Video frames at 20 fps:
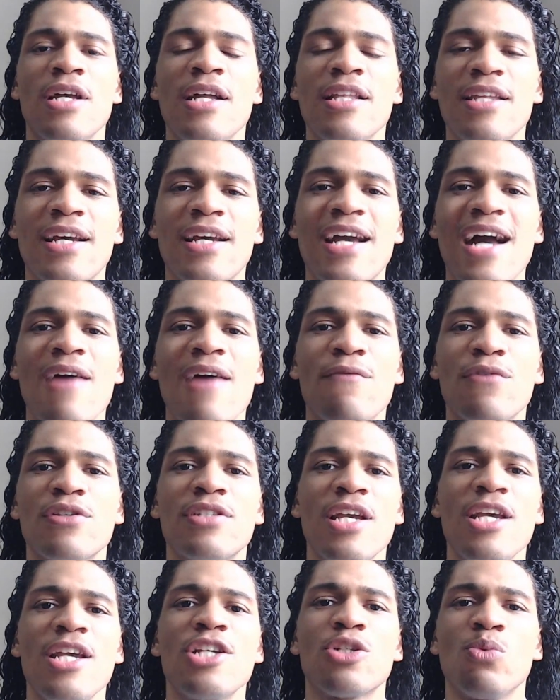the
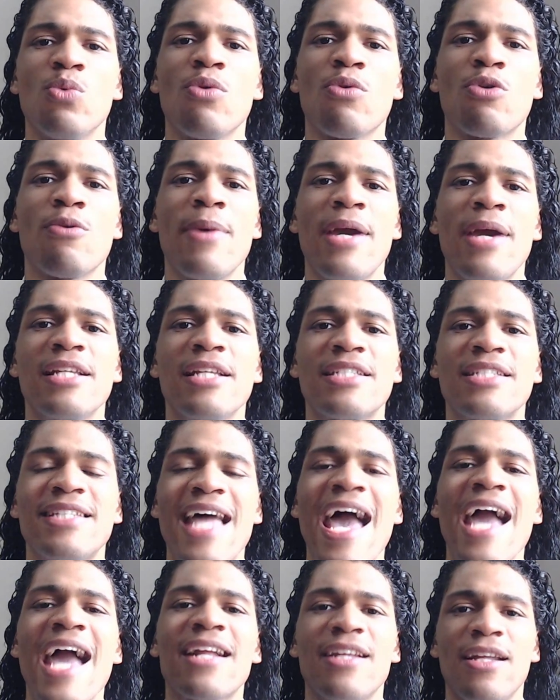conversation will remain
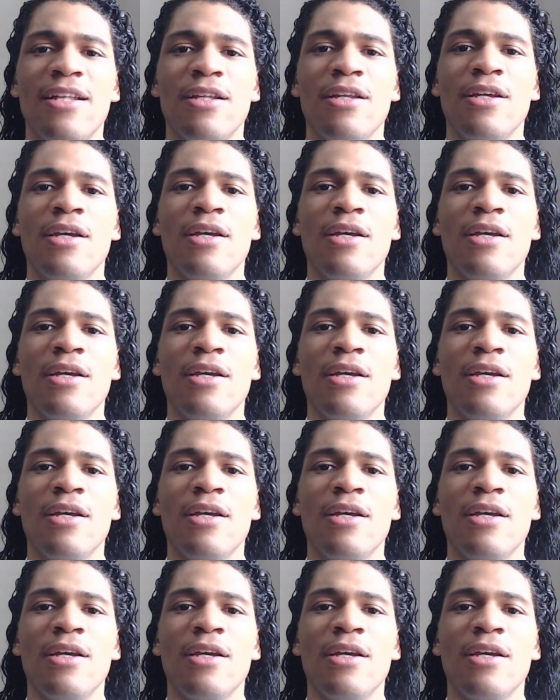stagnant.